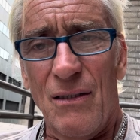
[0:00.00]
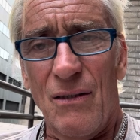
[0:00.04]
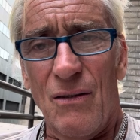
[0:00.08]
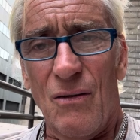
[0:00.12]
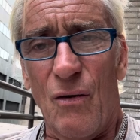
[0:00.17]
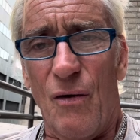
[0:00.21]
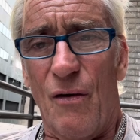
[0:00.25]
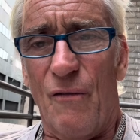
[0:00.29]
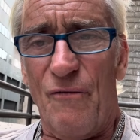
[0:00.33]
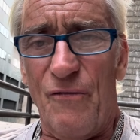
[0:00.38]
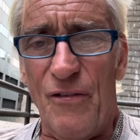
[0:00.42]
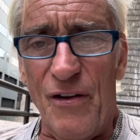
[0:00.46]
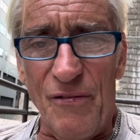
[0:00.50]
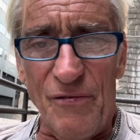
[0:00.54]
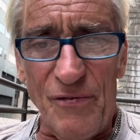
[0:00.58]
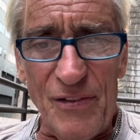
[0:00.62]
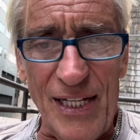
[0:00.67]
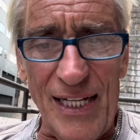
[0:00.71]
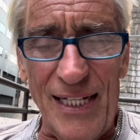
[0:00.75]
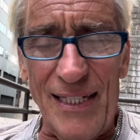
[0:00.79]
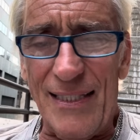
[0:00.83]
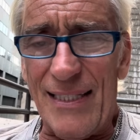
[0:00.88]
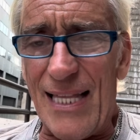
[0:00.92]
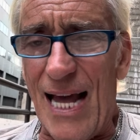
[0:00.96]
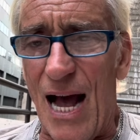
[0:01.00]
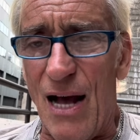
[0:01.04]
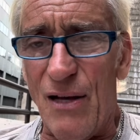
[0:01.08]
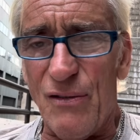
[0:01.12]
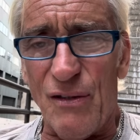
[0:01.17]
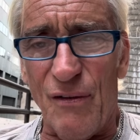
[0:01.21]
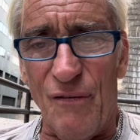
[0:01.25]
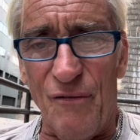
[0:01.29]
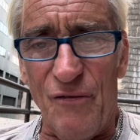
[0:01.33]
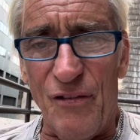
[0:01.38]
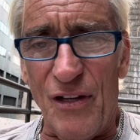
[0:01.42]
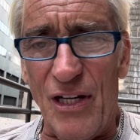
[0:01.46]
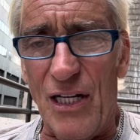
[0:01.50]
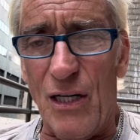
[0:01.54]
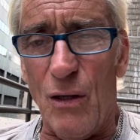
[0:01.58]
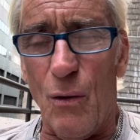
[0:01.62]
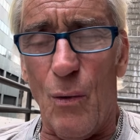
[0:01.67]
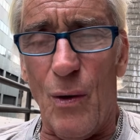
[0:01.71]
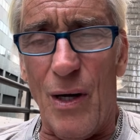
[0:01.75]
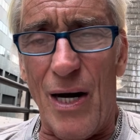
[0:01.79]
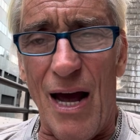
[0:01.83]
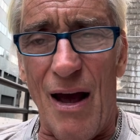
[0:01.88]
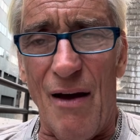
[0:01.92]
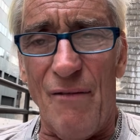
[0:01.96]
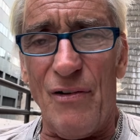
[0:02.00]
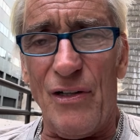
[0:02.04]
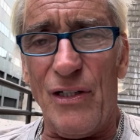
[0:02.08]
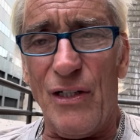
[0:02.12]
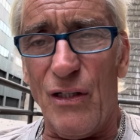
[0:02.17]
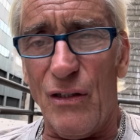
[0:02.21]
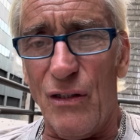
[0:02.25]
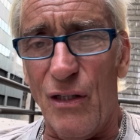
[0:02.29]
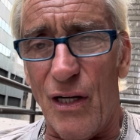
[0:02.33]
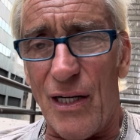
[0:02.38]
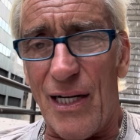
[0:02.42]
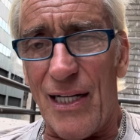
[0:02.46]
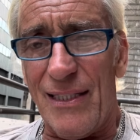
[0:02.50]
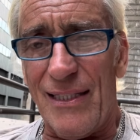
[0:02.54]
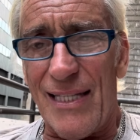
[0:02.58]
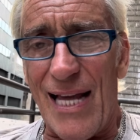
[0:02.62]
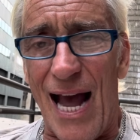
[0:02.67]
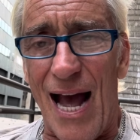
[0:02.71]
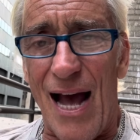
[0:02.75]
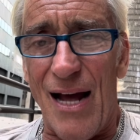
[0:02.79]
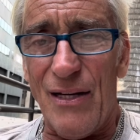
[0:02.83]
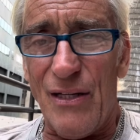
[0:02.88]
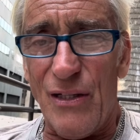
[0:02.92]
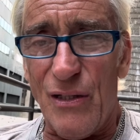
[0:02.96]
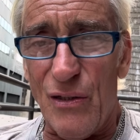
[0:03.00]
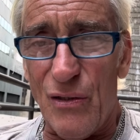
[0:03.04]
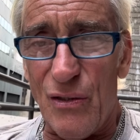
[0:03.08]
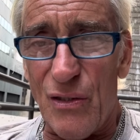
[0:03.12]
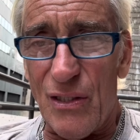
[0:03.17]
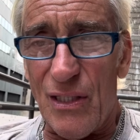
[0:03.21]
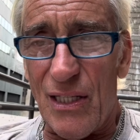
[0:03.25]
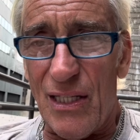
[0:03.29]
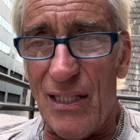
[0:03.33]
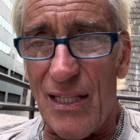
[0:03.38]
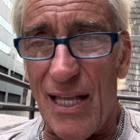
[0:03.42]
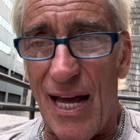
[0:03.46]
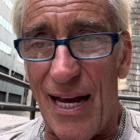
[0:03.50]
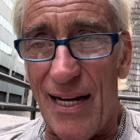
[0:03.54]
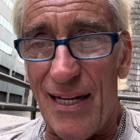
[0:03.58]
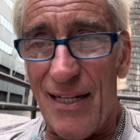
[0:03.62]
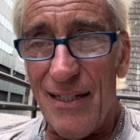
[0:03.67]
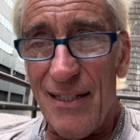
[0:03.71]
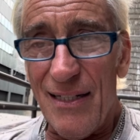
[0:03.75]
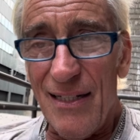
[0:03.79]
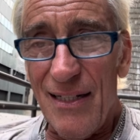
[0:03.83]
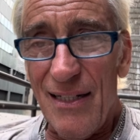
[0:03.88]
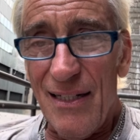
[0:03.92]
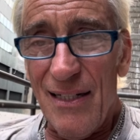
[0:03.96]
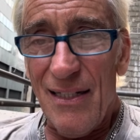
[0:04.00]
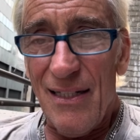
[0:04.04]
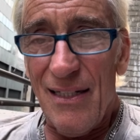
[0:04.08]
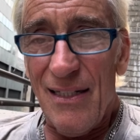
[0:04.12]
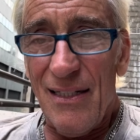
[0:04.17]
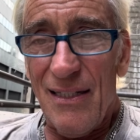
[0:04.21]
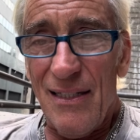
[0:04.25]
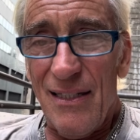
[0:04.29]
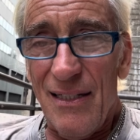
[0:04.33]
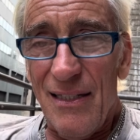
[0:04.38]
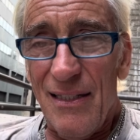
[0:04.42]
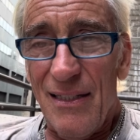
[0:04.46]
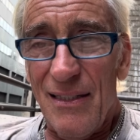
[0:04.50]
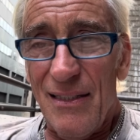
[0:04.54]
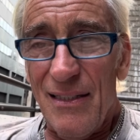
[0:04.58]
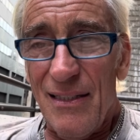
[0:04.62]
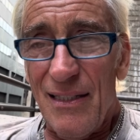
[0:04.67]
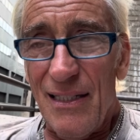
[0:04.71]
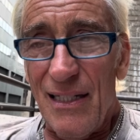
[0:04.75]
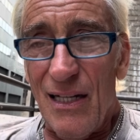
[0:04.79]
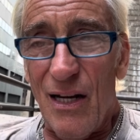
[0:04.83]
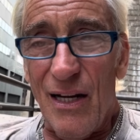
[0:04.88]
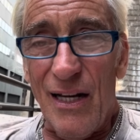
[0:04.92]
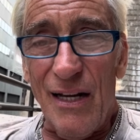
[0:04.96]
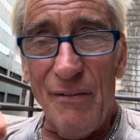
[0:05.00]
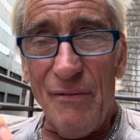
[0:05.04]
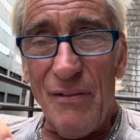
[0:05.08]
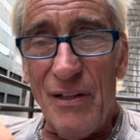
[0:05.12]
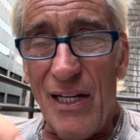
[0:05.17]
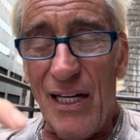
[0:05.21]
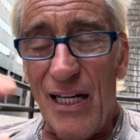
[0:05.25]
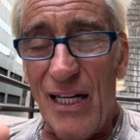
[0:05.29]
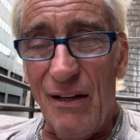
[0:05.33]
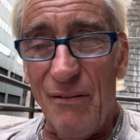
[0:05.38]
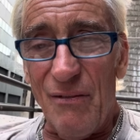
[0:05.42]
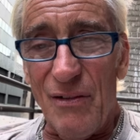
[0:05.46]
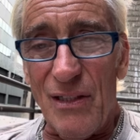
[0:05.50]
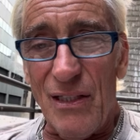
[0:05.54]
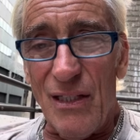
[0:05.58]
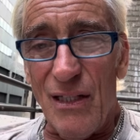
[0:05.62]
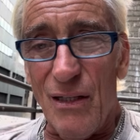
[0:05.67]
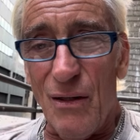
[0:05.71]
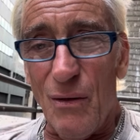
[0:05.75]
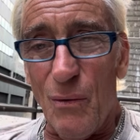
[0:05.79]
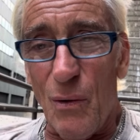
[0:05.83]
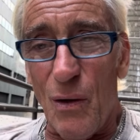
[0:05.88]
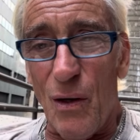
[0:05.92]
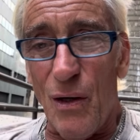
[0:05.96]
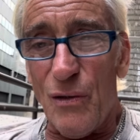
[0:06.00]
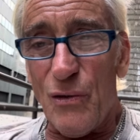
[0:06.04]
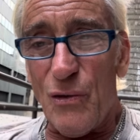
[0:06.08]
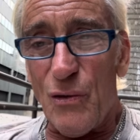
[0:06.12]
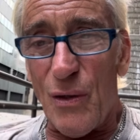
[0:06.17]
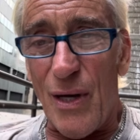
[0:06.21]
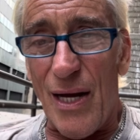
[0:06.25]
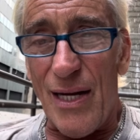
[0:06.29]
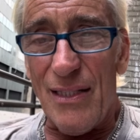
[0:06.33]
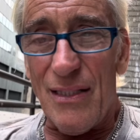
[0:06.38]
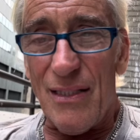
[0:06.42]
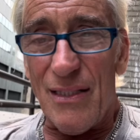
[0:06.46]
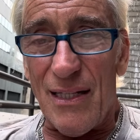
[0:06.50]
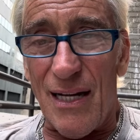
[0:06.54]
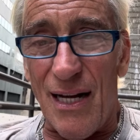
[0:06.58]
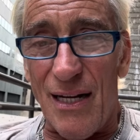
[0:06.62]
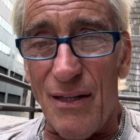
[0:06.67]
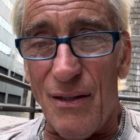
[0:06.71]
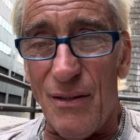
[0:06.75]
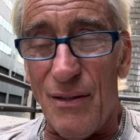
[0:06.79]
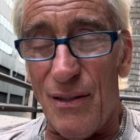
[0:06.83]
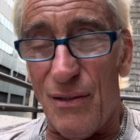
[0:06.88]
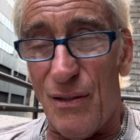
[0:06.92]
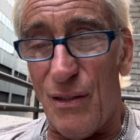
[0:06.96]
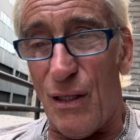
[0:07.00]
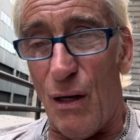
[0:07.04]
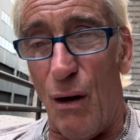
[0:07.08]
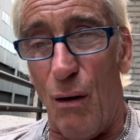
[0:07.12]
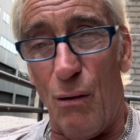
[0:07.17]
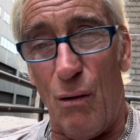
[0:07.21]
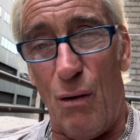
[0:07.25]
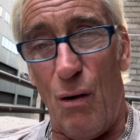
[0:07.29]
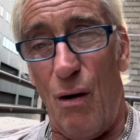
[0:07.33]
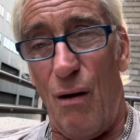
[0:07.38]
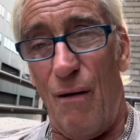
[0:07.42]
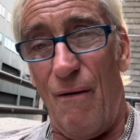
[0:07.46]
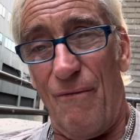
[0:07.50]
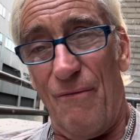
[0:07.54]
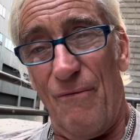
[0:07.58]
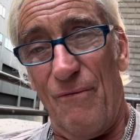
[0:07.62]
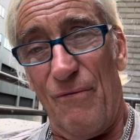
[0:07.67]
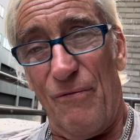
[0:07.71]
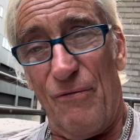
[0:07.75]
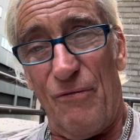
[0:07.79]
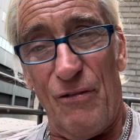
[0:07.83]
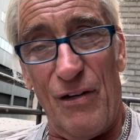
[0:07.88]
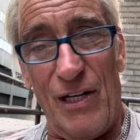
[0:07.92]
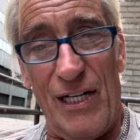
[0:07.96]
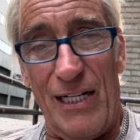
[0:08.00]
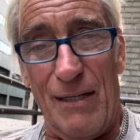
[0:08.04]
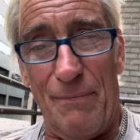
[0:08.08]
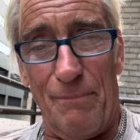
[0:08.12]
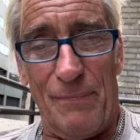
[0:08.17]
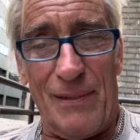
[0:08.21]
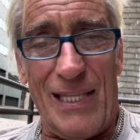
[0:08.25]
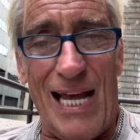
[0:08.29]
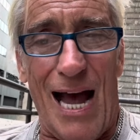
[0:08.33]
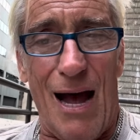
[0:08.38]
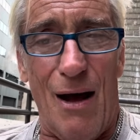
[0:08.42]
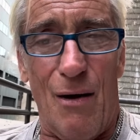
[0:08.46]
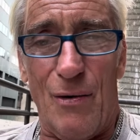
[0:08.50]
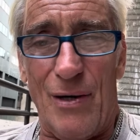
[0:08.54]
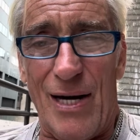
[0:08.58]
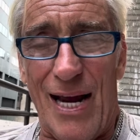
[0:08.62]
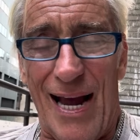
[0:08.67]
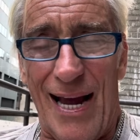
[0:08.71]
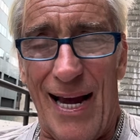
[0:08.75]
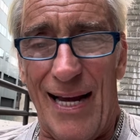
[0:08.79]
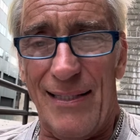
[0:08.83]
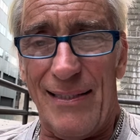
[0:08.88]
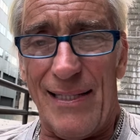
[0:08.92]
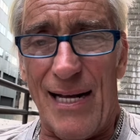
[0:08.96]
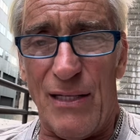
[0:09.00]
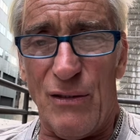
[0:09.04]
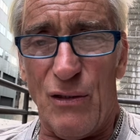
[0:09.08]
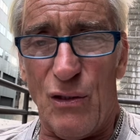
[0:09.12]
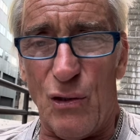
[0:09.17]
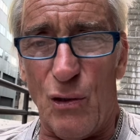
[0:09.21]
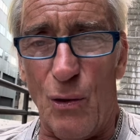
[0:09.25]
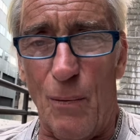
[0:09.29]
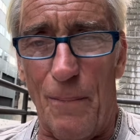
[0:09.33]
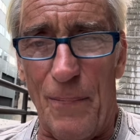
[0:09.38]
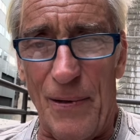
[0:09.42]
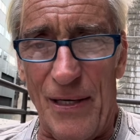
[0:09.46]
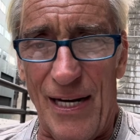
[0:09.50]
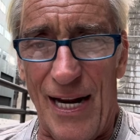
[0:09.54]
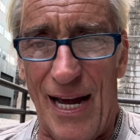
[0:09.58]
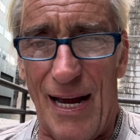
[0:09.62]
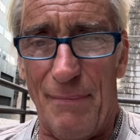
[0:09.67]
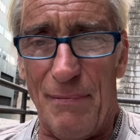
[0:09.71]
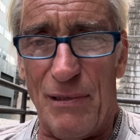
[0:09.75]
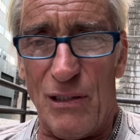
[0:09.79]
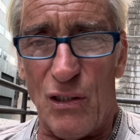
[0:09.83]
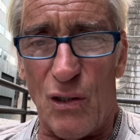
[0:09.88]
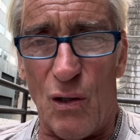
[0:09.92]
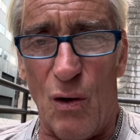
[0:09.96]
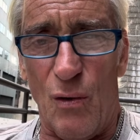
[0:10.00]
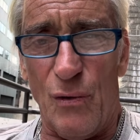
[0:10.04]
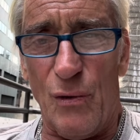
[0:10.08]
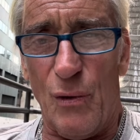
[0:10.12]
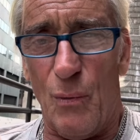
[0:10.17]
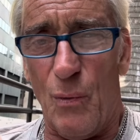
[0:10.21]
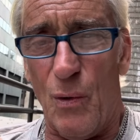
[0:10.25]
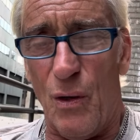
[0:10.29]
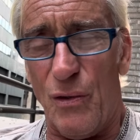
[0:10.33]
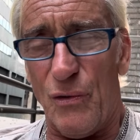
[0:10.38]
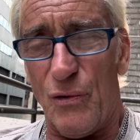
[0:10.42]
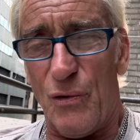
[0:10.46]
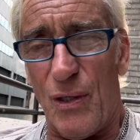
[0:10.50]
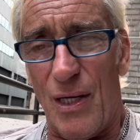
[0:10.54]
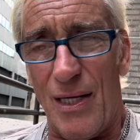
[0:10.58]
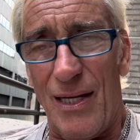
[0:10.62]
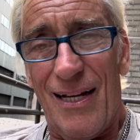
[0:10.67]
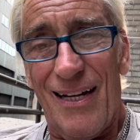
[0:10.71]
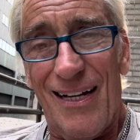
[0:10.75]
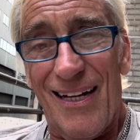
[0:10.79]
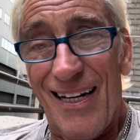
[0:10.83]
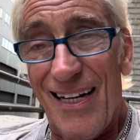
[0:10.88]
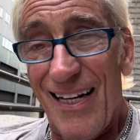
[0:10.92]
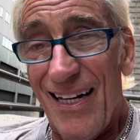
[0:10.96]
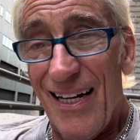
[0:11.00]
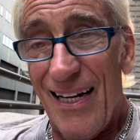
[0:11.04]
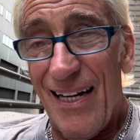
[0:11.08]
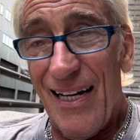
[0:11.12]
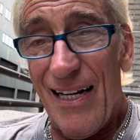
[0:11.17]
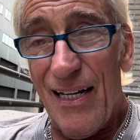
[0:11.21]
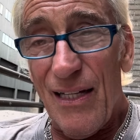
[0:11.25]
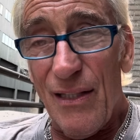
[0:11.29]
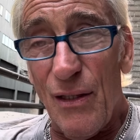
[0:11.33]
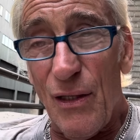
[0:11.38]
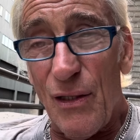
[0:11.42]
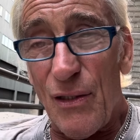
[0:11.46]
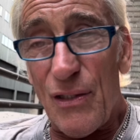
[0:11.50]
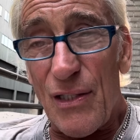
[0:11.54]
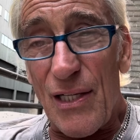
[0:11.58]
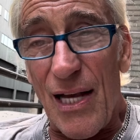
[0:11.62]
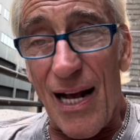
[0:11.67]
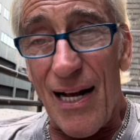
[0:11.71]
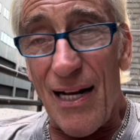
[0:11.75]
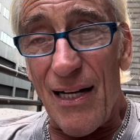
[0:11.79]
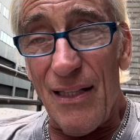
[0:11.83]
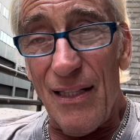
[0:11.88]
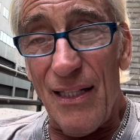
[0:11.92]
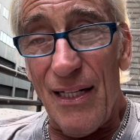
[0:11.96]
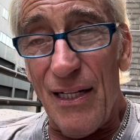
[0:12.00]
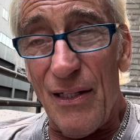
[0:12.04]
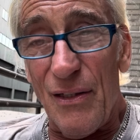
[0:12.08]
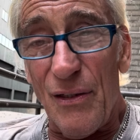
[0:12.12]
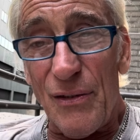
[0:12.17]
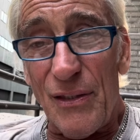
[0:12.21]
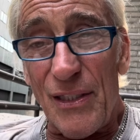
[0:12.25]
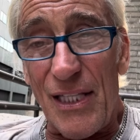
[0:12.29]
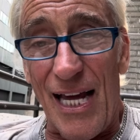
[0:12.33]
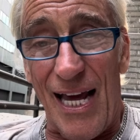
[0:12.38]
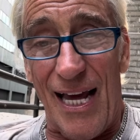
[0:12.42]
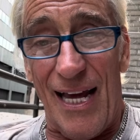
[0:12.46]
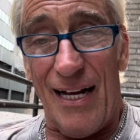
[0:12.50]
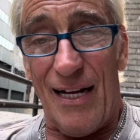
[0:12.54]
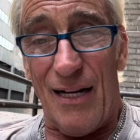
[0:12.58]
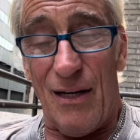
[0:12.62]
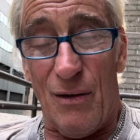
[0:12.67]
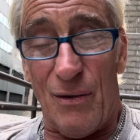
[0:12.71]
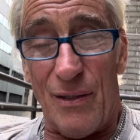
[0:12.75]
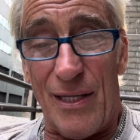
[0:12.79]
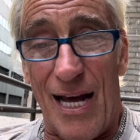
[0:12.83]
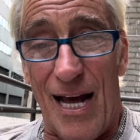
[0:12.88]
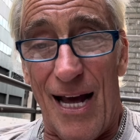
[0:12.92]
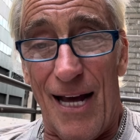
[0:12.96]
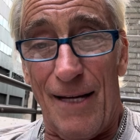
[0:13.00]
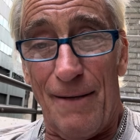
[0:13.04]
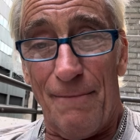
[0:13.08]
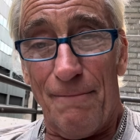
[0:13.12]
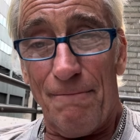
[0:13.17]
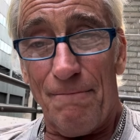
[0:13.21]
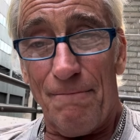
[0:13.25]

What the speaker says: or 15,000 feet or whatever, and you're looking down and you see, like, you know, even the World Trade Center, the so-called Freedom Tower, and I hate that stupid name, it's called the World Trade, it looks like a little thing, okay?